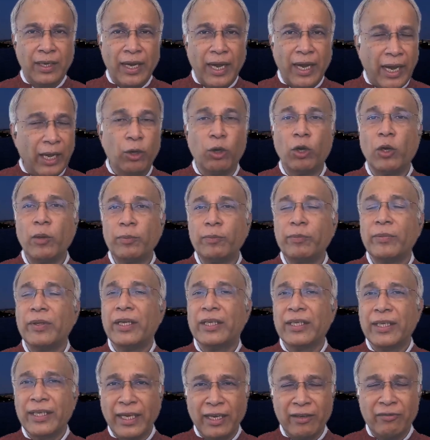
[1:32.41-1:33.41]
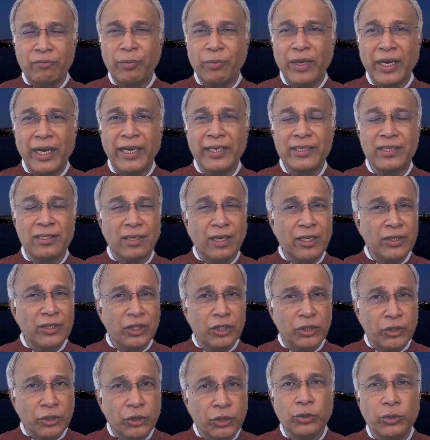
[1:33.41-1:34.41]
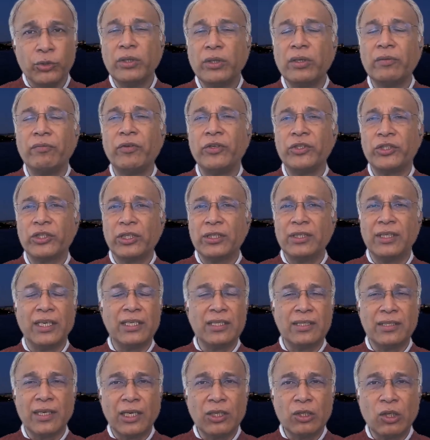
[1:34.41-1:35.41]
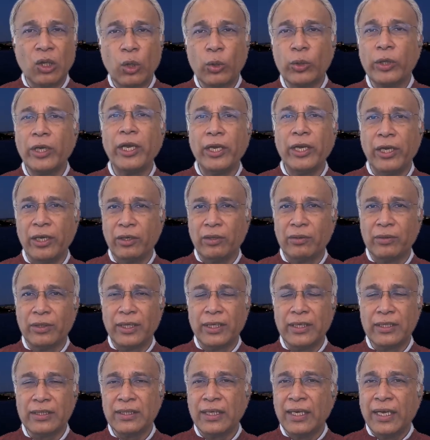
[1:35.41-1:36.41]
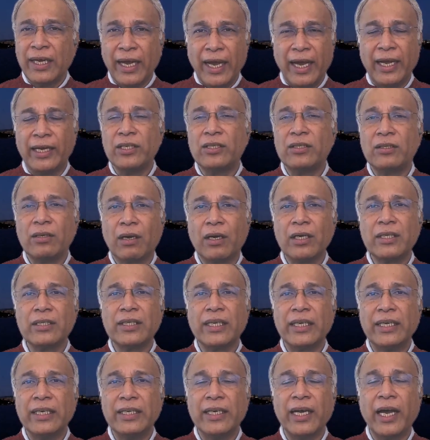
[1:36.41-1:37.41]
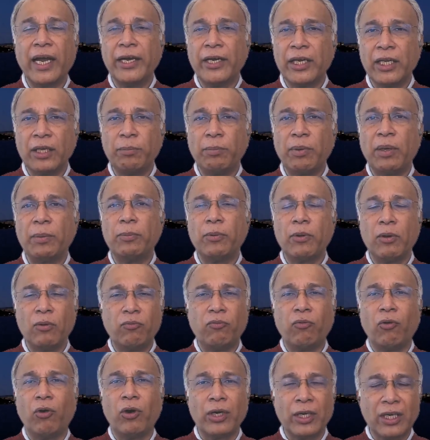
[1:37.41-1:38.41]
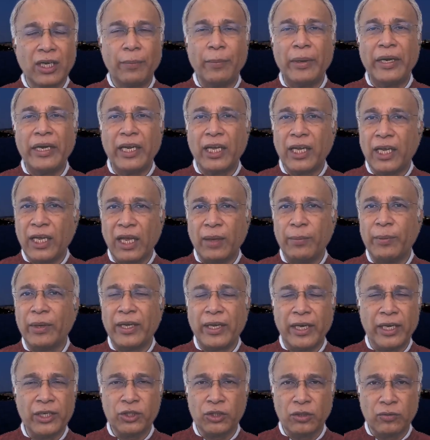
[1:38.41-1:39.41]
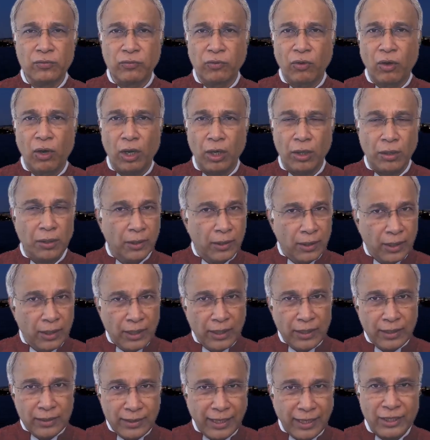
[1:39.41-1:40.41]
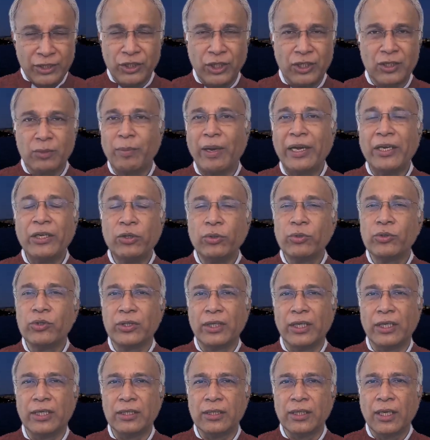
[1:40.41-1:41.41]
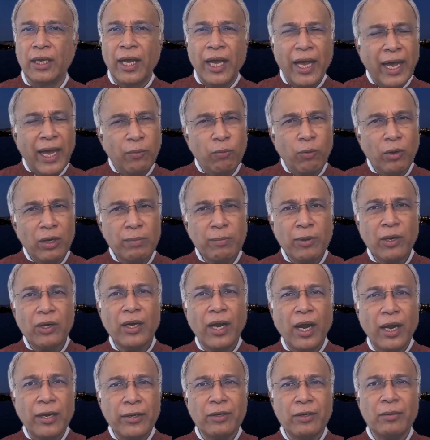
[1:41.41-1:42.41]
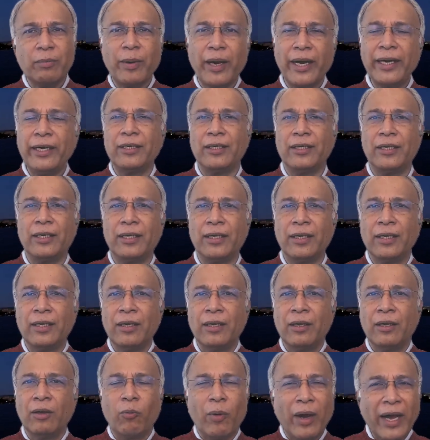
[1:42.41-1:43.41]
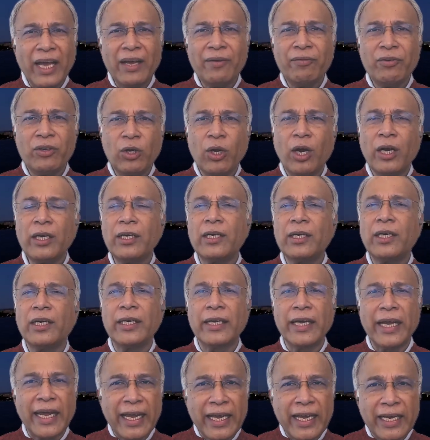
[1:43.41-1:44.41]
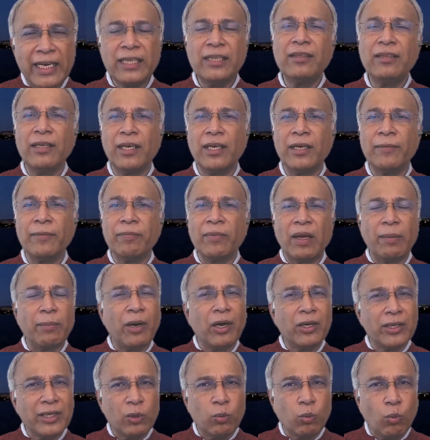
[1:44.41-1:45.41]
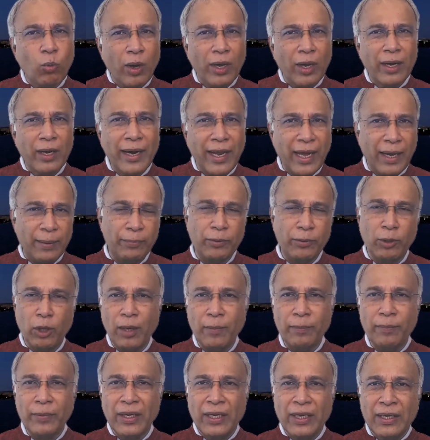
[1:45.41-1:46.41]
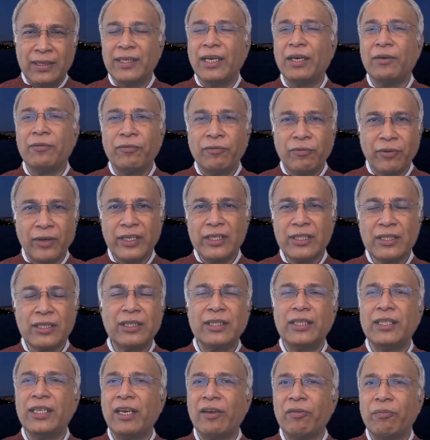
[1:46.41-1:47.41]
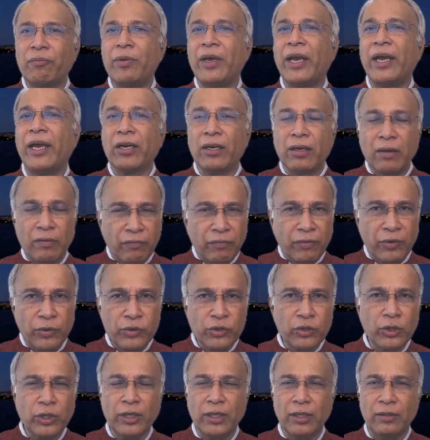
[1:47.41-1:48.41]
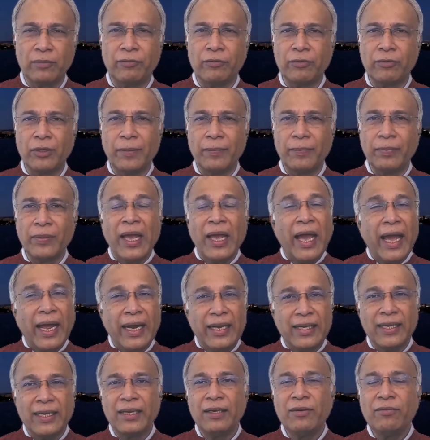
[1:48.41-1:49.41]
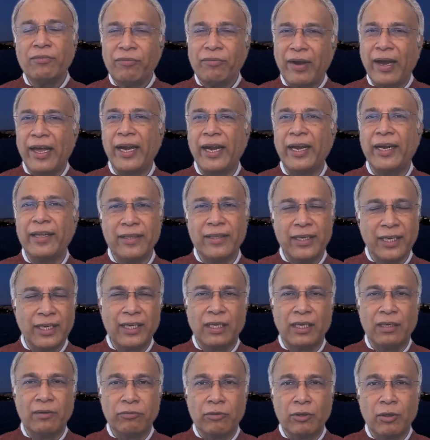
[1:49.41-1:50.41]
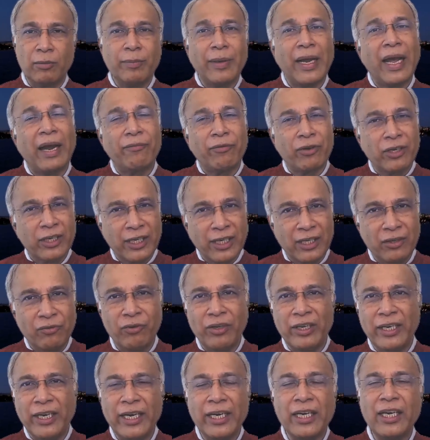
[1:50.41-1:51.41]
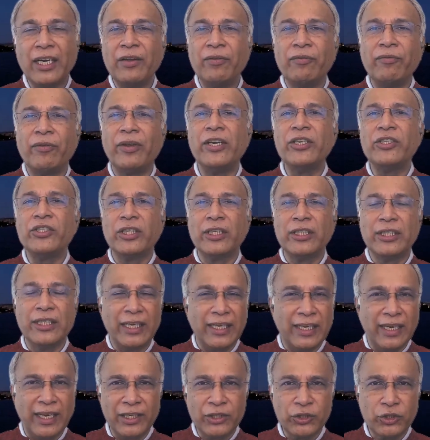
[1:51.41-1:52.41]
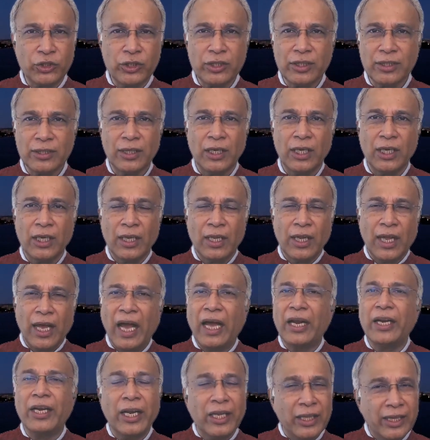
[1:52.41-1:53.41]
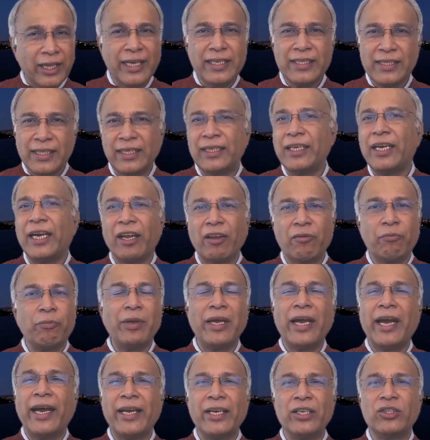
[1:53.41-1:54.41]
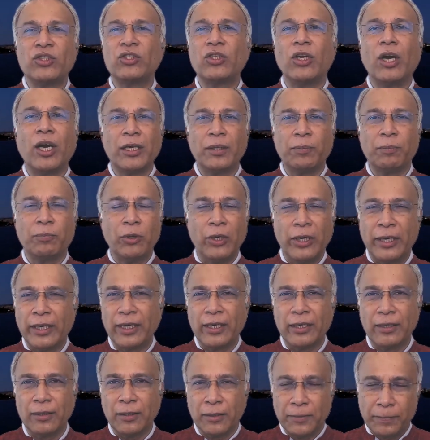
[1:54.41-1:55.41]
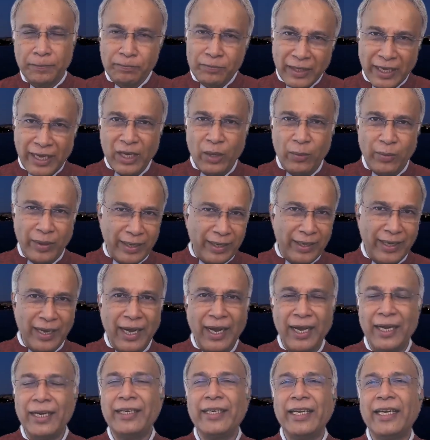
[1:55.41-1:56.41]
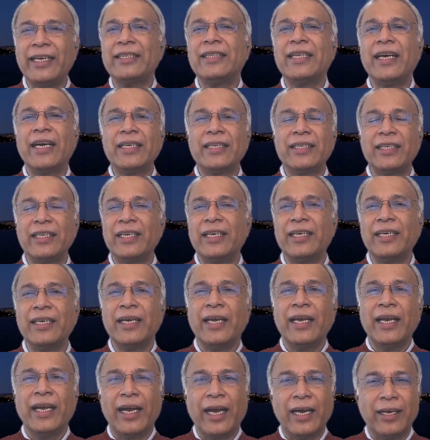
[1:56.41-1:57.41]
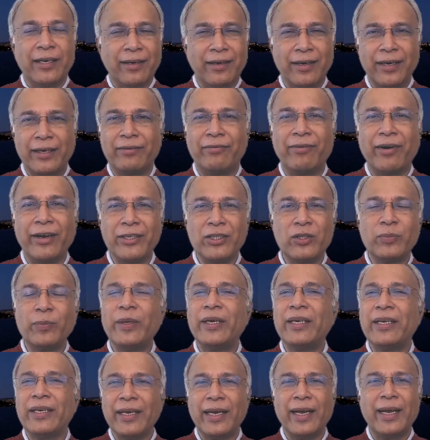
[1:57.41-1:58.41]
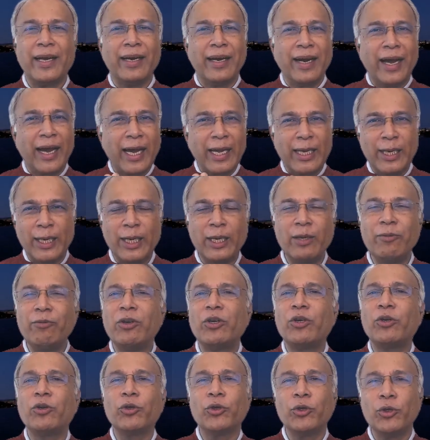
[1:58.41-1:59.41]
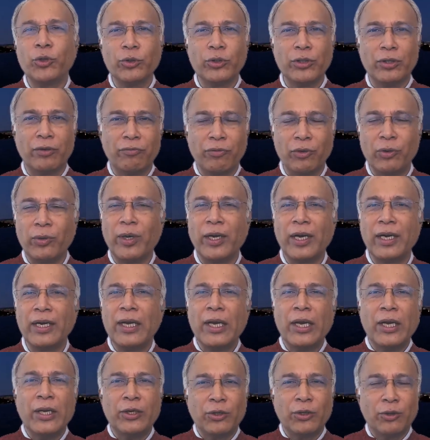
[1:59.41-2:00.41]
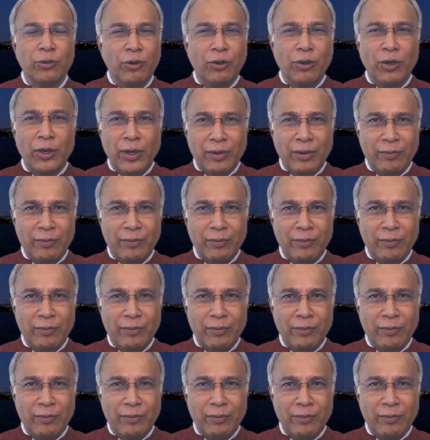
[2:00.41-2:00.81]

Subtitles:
I hope the FBI starts a new division that starts looking into this and starts indicting people for committing immigration fraud. That's just my 2 cents. And what about Hunter Biden? Why have we not heard anything about that one laptop that first the FBI refused to confirm and then finally they confirmed after conveniently finishing the elections? And then they say that FBI is not political. Anyway, I'll take that thing under advisement and I leave it to you, the viewer, to